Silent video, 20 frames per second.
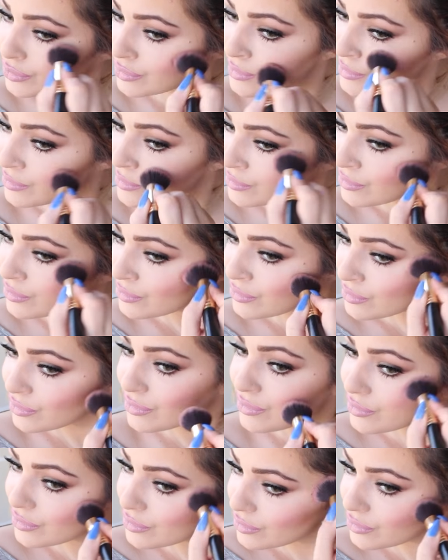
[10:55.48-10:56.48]
part.
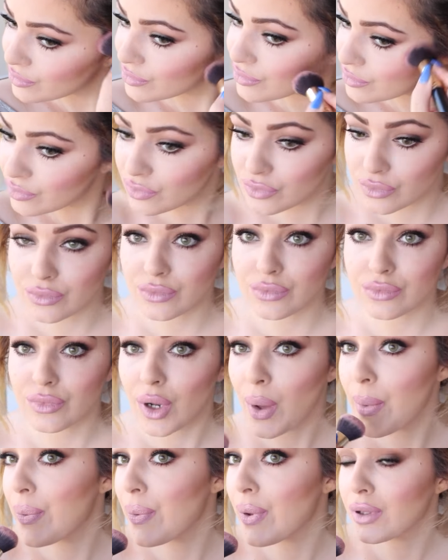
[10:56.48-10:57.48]
And now I'm
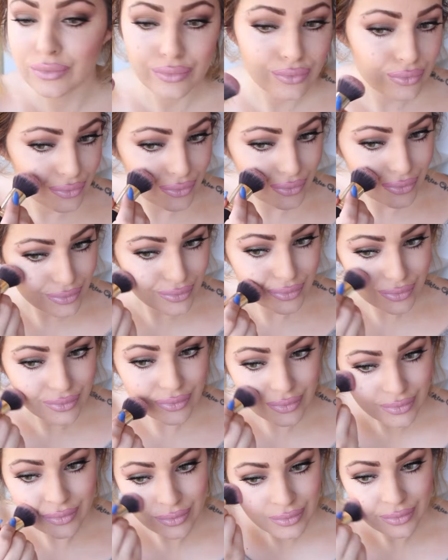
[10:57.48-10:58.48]
applying blush.
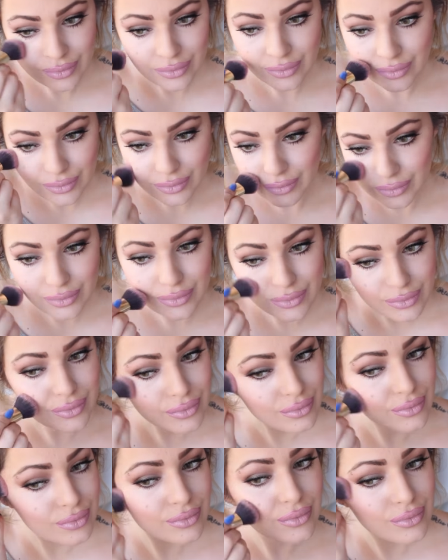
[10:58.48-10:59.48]
I've chosen
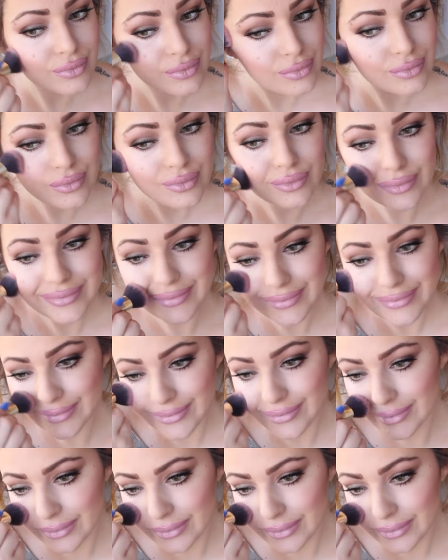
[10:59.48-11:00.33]
a kind of